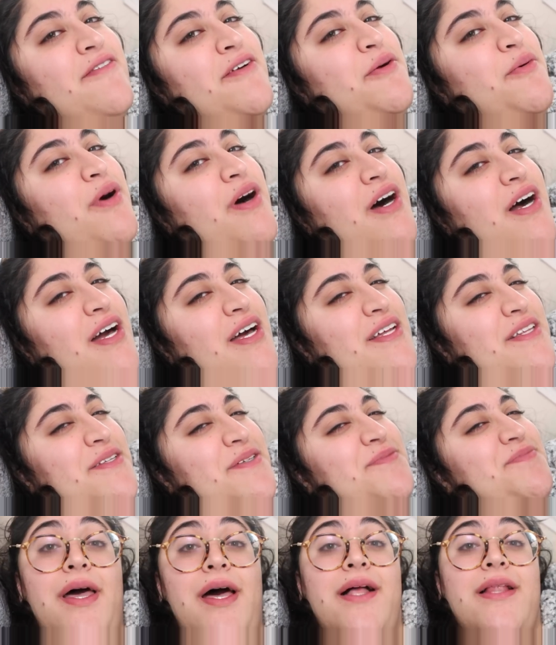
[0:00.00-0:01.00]

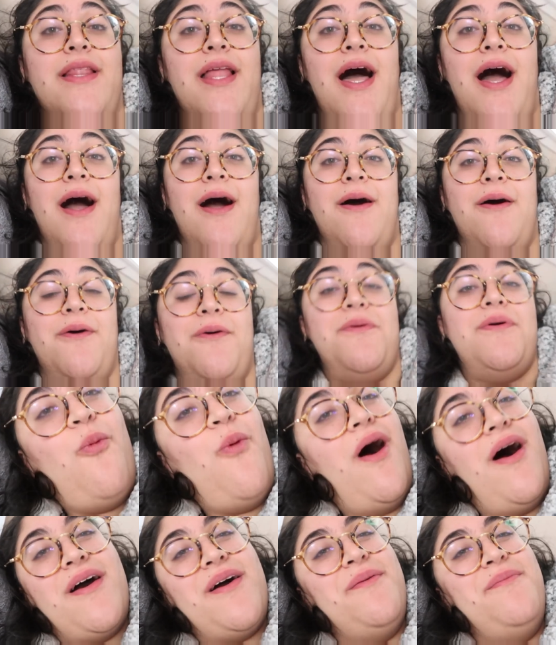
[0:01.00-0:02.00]
everyone. Hello.
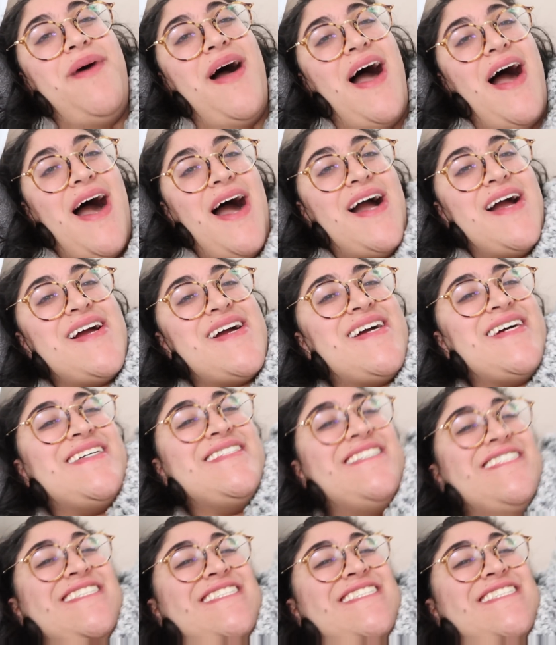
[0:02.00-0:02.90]
Welcome back.